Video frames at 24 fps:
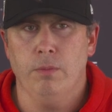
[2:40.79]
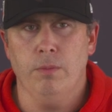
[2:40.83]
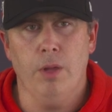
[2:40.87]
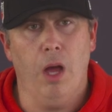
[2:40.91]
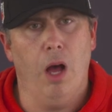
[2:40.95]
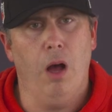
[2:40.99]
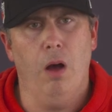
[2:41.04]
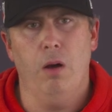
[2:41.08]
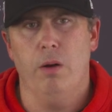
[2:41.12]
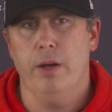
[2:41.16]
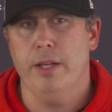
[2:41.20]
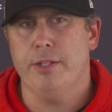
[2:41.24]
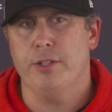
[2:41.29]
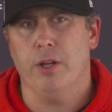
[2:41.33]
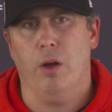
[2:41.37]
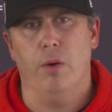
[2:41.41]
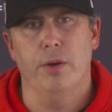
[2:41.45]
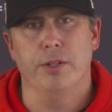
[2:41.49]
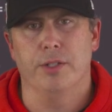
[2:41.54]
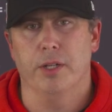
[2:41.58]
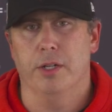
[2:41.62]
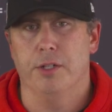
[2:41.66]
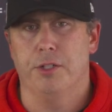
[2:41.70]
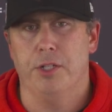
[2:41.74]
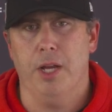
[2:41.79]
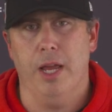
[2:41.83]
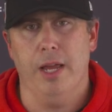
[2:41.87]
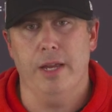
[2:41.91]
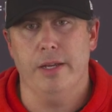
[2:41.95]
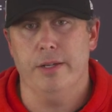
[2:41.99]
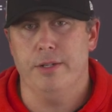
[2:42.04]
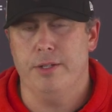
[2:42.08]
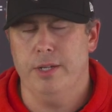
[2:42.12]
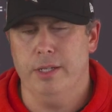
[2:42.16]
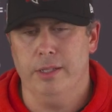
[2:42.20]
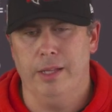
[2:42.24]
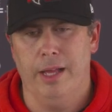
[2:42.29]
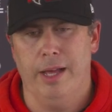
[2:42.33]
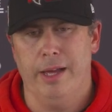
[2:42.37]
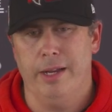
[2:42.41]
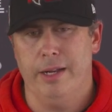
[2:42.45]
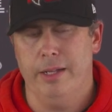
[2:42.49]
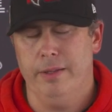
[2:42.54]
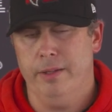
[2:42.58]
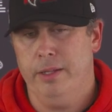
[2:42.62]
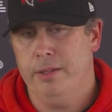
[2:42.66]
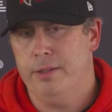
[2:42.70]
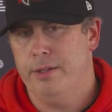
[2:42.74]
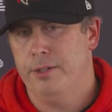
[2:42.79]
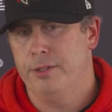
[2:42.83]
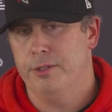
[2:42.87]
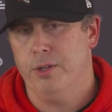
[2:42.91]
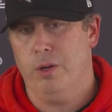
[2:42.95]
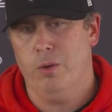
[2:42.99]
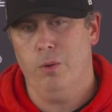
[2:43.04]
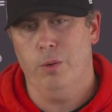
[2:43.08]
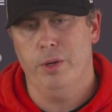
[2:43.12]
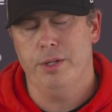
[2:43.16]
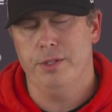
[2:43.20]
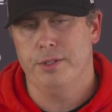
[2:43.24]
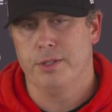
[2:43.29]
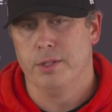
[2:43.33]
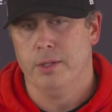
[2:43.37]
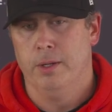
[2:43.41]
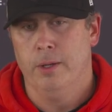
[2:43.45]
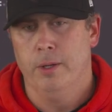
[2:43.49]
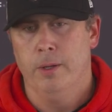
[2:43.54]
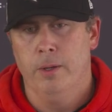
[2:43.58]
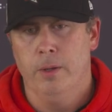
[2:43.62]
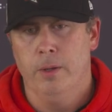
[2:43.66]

No, it's always going to change, D-Led, and then there's always,